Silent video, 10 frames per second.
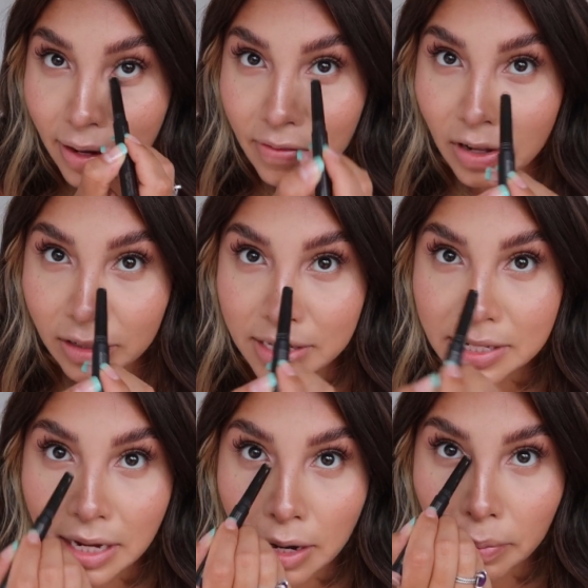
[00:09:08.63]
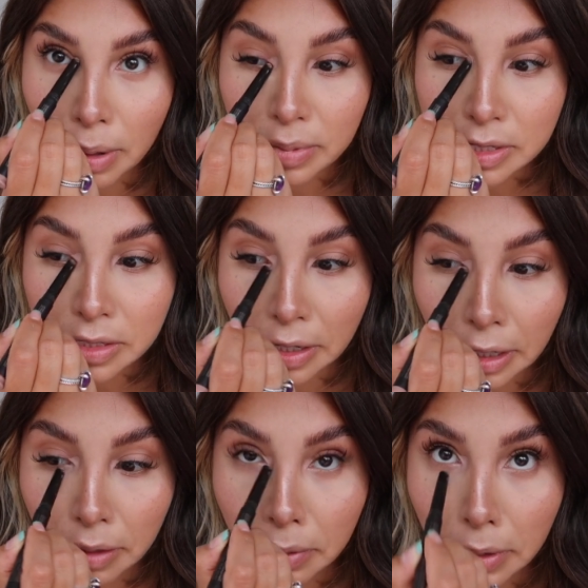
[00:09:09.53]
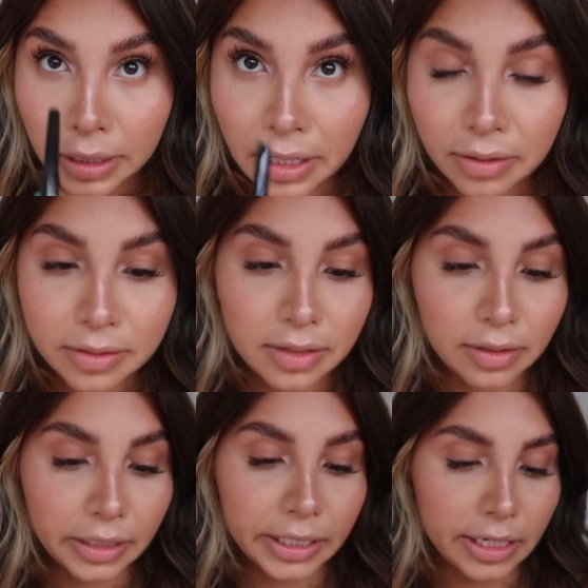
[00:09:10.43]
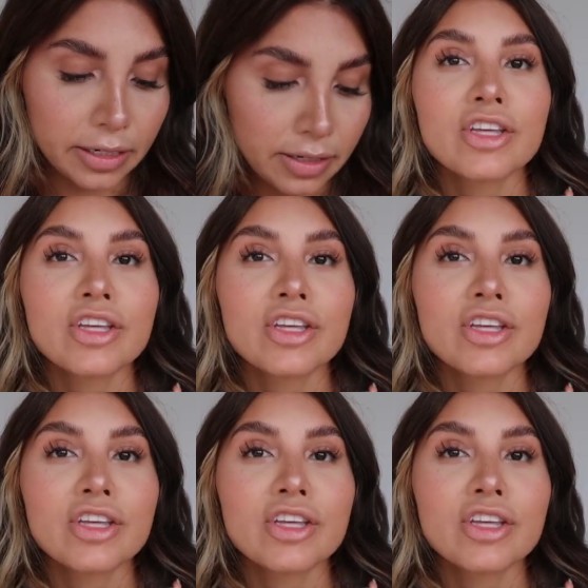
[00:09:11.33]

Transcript: If y'all could see how Peppa's staring at me right now, it's hilarious.